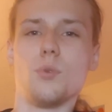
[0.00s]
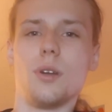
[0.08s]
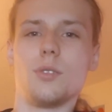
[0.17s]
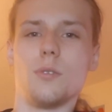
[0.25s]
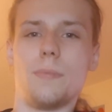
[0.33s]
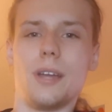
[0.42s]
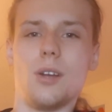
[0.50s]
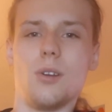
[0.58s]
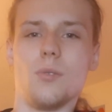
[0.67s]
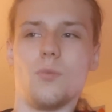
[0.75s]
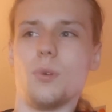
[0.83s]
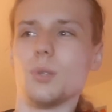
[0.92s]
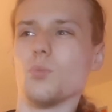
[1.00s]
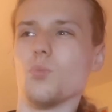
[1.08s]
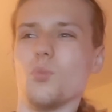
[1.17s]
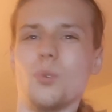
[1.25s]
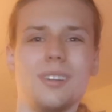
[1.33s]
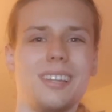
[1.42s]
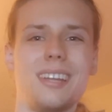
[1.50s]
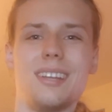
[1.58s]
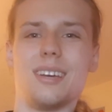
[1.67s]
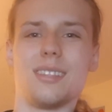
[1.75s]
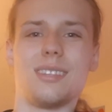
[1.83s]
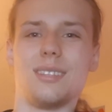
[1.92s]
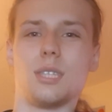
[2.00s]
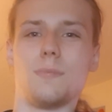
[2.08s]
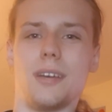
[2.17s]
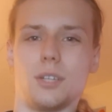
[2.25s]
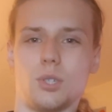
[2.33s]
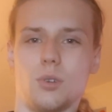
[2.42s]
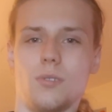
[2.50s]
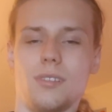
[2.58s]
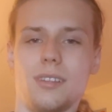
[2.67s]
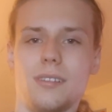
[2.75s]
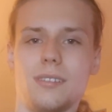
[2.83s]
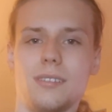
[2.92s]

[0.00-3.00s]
Brother Bear was really nothing special,